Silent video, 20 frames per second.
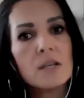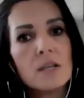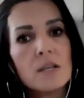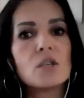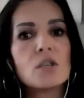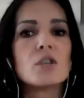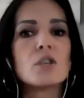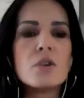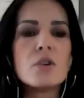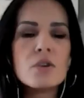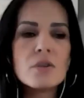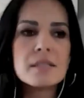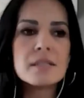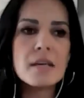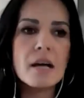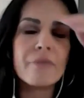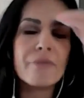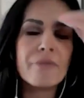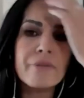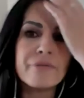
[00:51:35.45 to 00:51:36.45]
So do
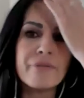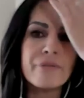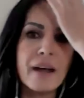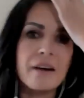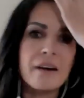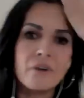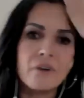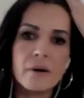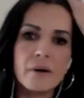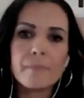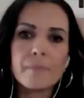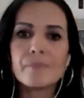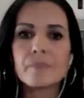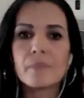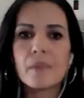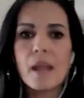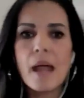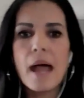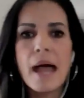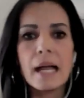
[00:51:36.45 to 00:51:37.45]
yourself a favor,
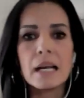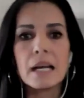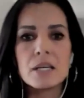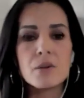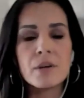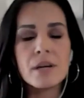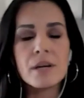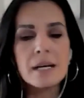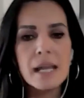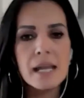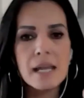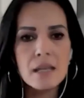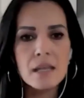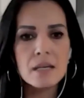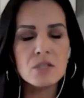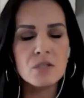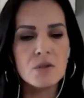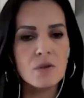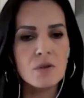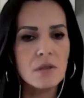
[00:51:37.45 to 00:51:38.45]
and you can either
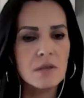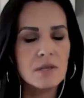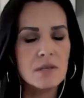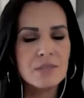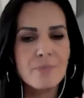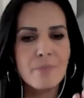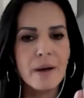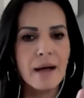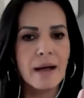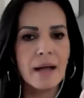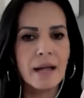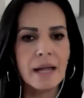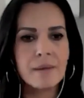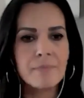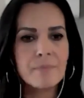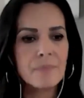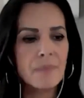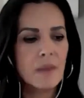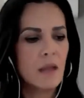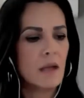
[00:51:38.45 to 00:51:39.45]
do this by